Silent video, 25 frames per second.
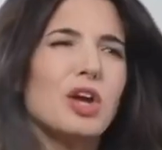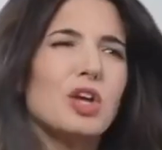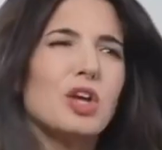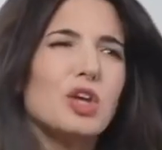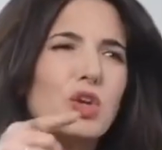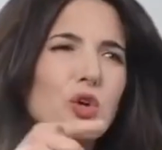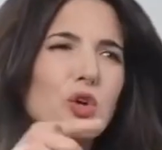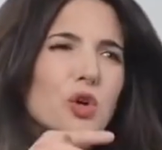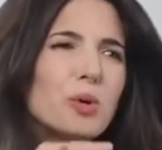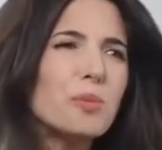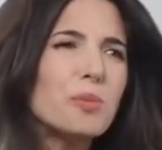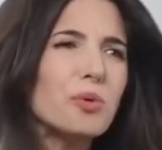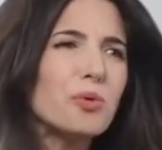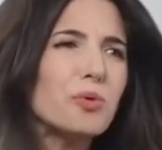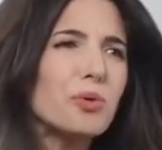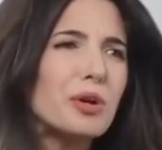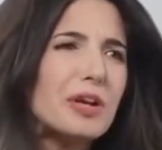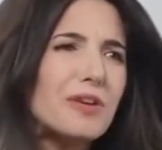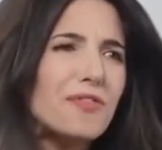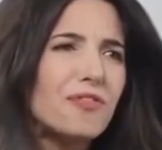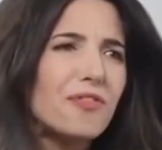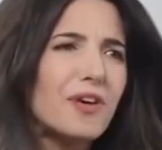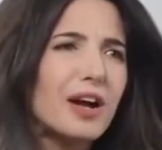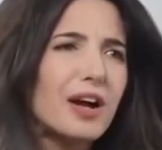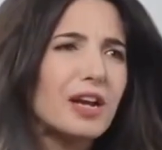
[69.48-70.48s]
You're
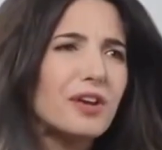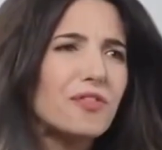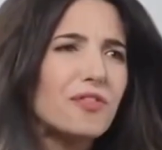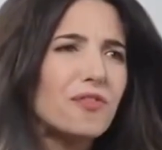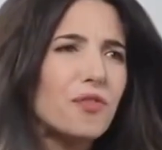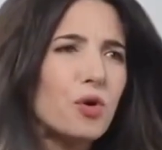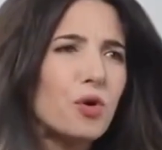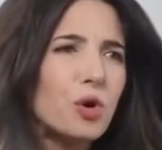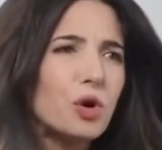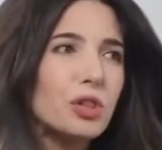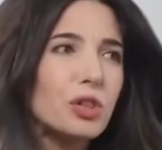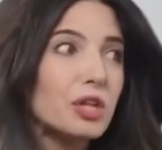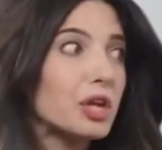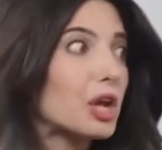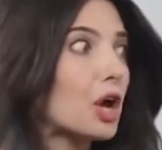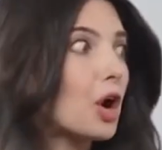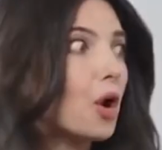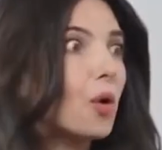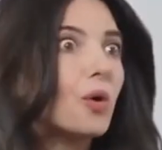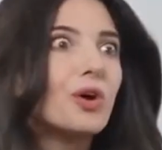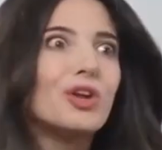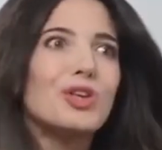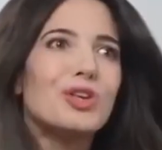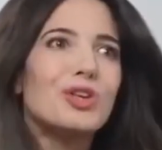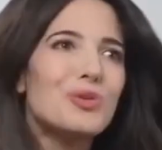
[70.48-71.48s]

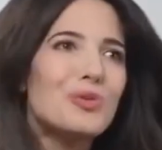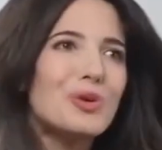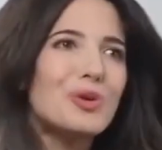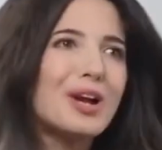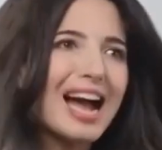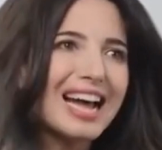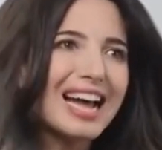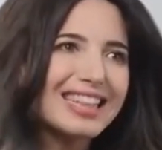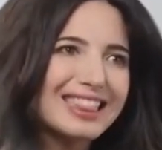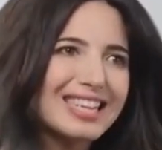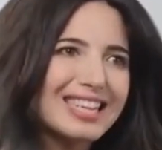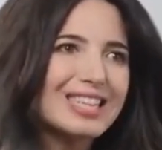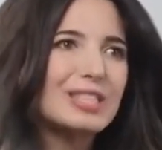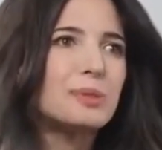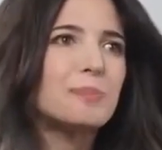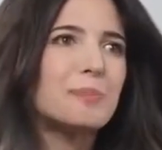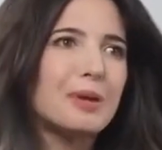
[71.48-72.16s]
Forleo. You got this,